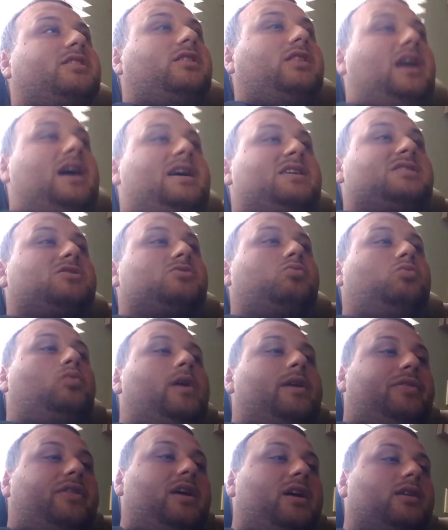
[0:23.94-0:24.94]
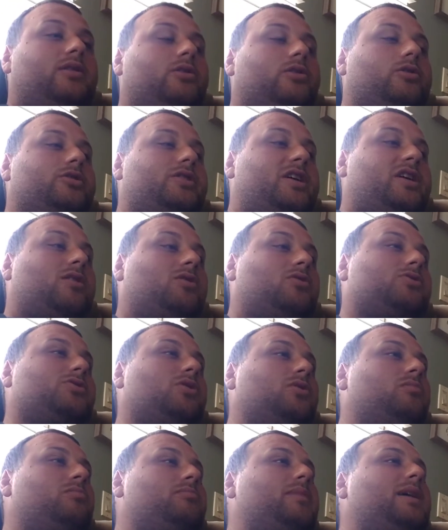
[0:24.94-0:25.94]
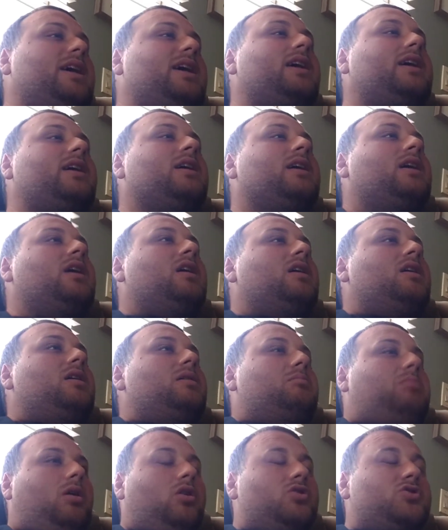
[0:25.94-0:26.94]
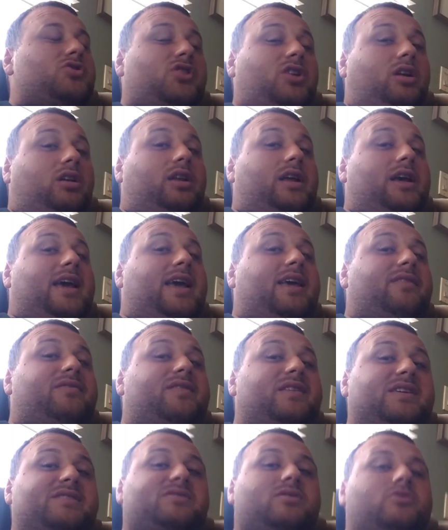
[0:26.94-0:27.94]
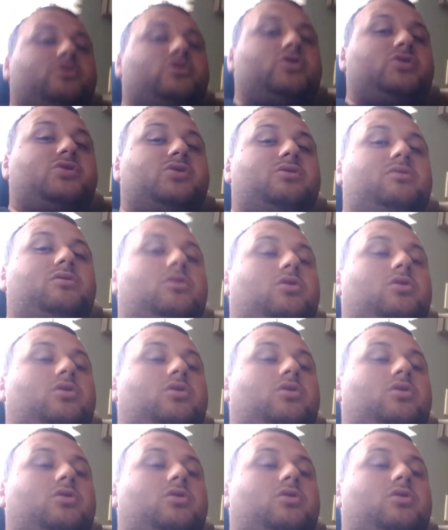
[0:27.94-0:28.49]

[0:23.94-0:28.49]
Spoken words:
class with The Undertaker. So me, personally, these are just